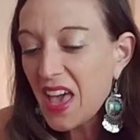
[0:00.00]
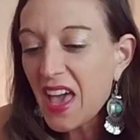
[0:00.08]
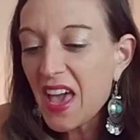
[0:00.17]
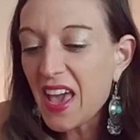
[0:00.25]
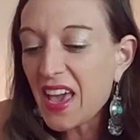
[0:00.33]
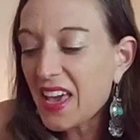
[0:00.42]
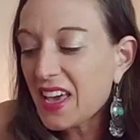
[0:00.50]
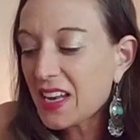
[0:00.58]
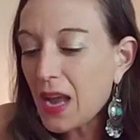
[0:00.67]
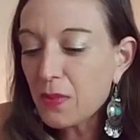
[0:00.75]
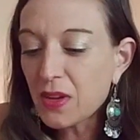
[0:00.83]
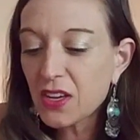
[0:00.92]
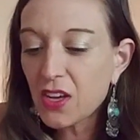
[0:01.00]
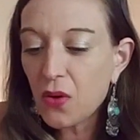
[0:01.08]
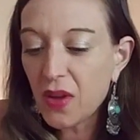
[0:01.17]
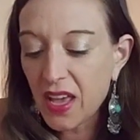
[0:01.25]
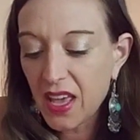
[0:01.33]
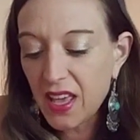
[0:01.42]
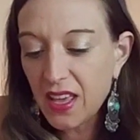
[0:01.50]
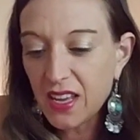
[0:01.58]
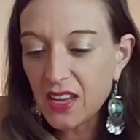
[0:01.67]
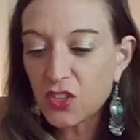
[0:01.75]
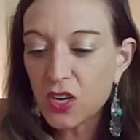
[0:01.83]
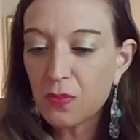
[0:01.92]
And I'm gonna go ahead
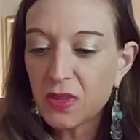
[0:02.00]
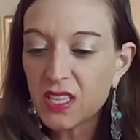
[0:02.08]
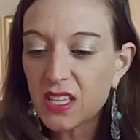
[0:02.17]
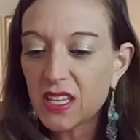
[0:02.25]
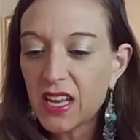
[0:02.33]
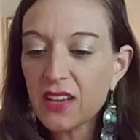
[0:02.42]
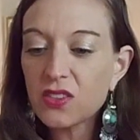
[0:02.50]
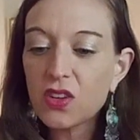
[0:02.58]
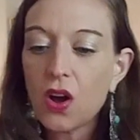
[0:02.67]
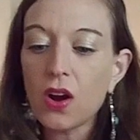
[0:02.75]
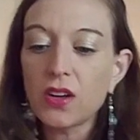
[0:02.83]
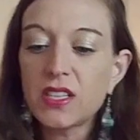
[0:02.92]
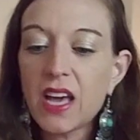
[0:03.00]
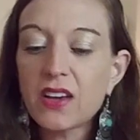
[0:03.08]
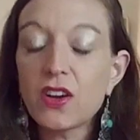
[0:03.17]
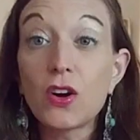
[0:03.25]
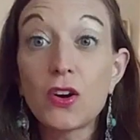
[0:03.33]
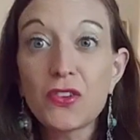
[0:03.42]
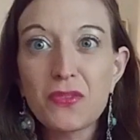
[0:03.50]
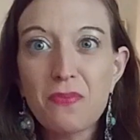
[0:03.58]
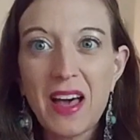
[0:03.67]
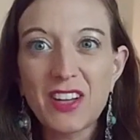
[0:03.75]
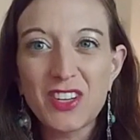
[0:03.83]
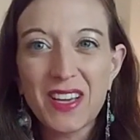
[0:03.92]
and jump into the next card deck, Earth
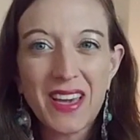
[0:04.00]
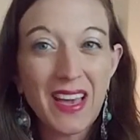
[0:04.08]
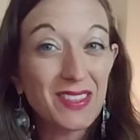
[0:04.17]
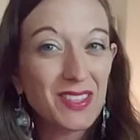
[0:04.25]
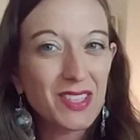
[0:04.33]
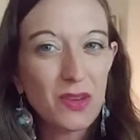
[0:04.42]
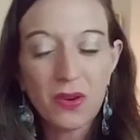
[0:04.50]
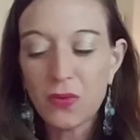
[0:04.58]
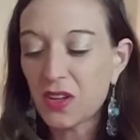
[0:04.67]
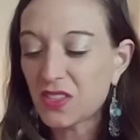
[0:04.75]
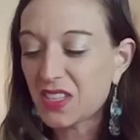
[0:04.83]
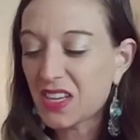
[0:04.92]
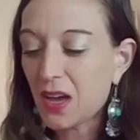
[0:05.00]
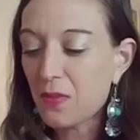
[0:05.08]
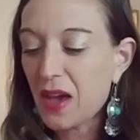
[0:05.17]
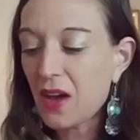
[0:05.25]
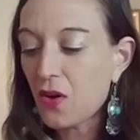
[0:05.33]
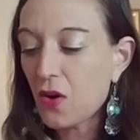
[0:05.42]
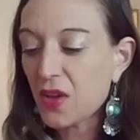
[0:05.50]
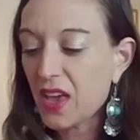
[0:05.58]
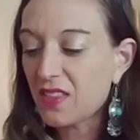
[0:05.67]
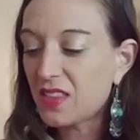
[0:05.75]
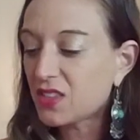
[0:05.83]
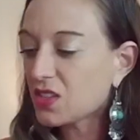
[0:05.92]
Magic, and see what wants to come out. Okay,
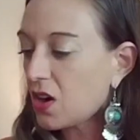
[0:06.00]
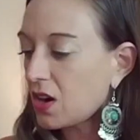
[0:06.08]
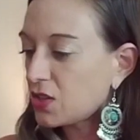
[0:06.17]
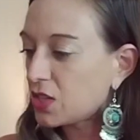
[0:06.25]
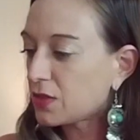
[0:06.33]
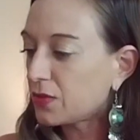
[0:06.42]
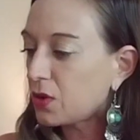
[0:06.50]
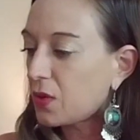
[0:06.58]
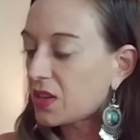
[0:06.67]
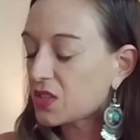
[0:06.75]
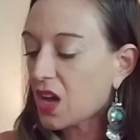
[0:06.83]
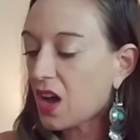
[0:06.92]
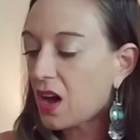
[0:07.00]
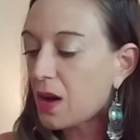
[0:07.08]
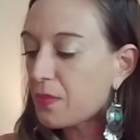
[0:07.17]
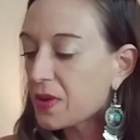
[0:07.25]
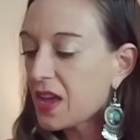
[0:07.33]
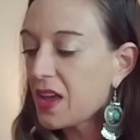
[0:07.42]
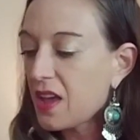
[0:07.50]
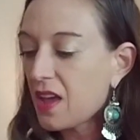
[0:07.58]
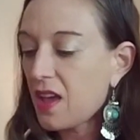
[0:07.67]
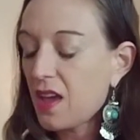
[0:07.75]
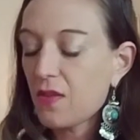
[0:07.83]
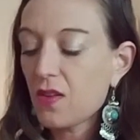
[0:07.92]
this card just flew on top.
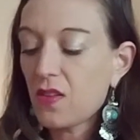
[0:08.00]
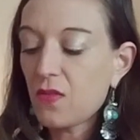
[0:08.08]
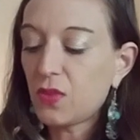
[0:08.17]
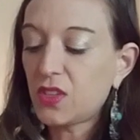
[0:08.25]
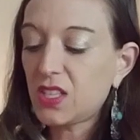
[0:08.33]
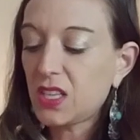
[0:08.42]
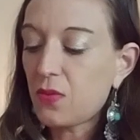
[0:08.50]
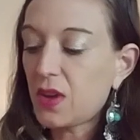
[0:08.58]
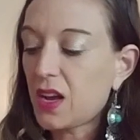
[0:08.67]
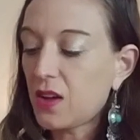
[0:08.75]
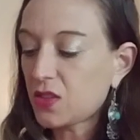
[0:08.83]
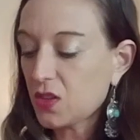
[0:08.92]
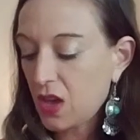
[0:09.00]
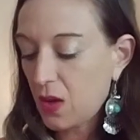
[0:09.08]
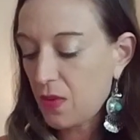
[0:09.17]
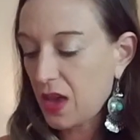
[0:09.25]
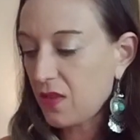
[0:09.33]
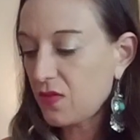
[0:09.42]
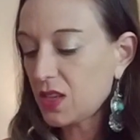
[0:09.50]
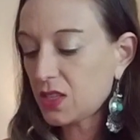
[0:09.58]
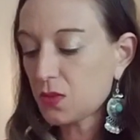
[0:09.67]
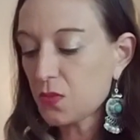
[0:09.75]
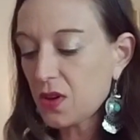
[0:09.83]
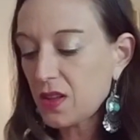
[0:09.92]
Let's see what else. Okay, we have
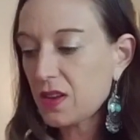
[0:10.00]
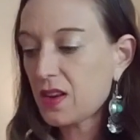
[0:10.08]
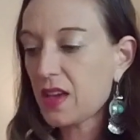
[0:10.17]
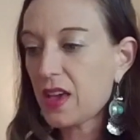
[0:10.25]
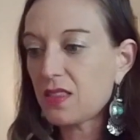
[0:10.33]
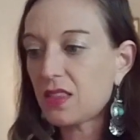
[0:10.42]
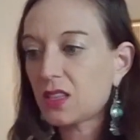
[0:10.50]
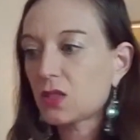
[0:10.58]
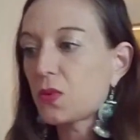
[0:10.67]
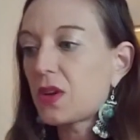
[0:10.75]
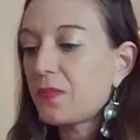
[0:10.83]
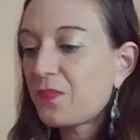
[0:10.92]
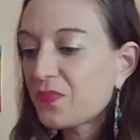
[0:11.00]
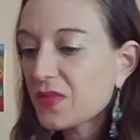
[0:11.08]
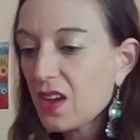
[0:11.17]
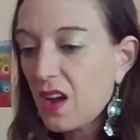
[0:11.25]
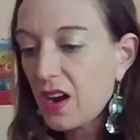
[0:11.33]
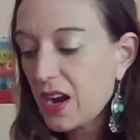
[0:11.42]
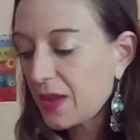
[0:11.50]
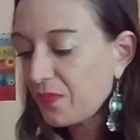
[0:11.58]
this one and this one. All right.